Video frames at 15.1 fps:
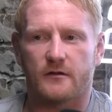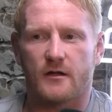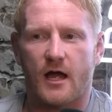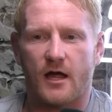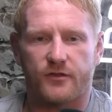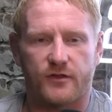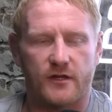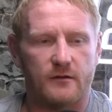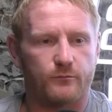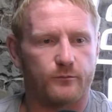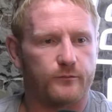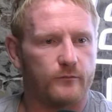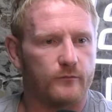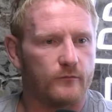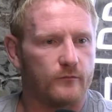I think
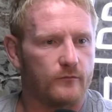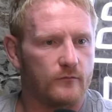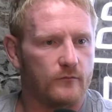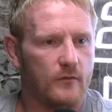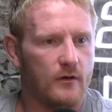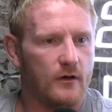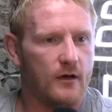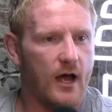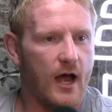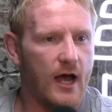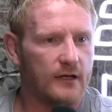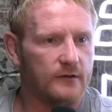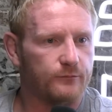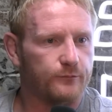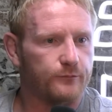
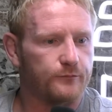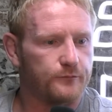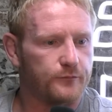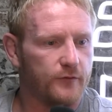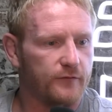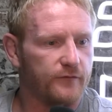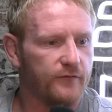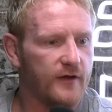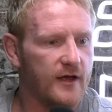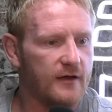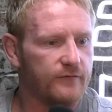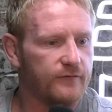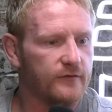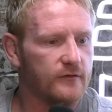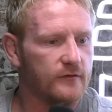I'd prefer
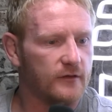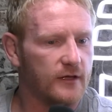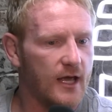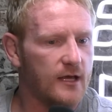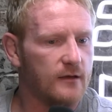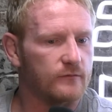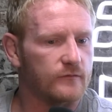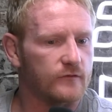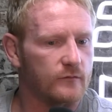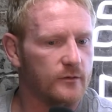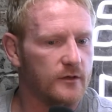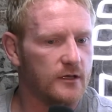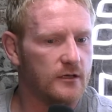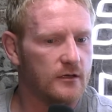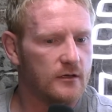for the game to
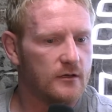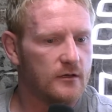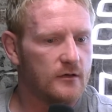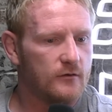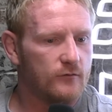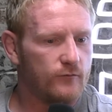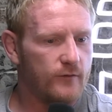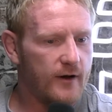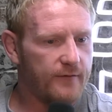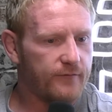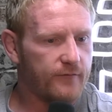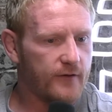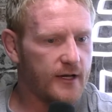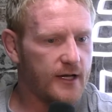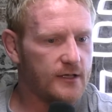be
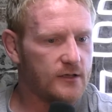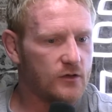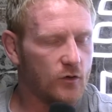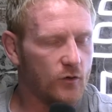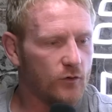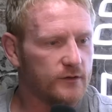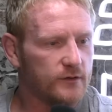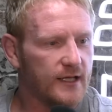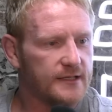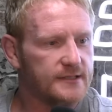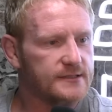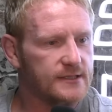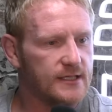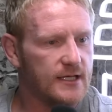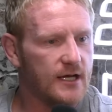refereed and called as
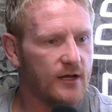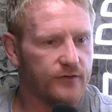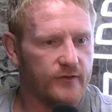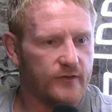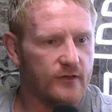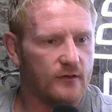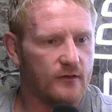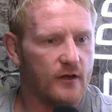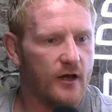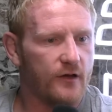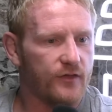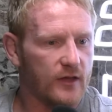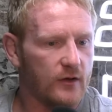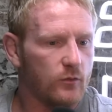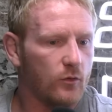seen. I
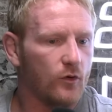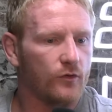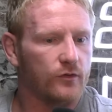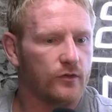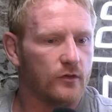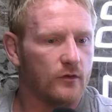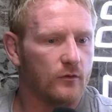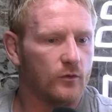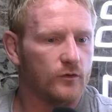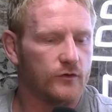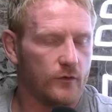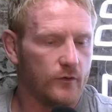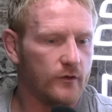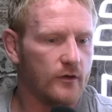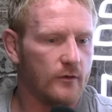think what we're
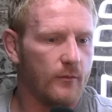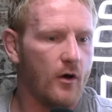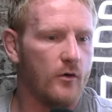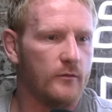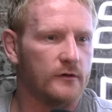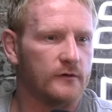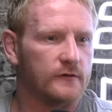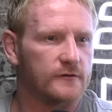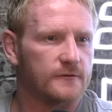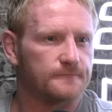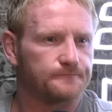doing at the moment,